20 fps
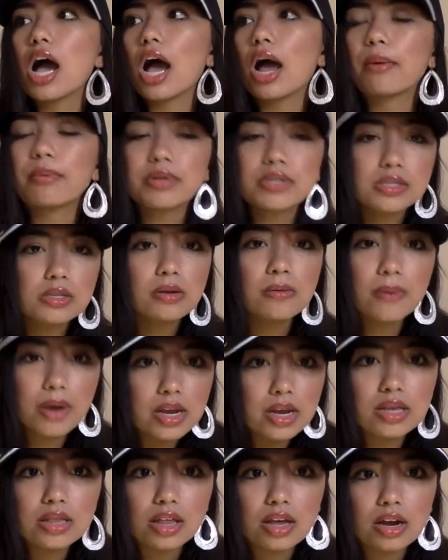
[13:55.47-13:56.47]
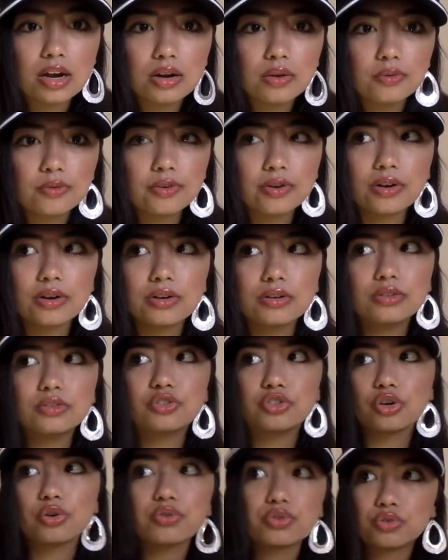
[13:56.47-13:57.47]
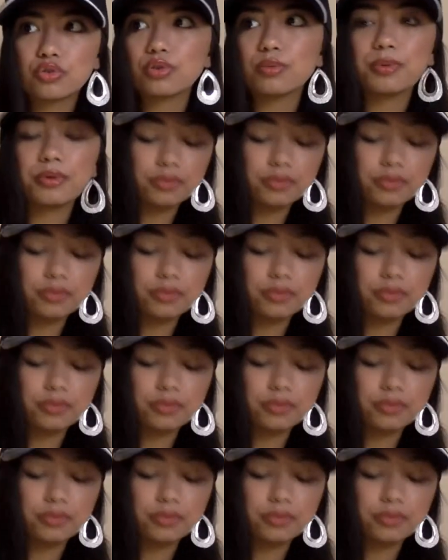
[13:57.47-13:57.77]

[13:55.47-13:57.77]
And we're still waiting there for Joe's group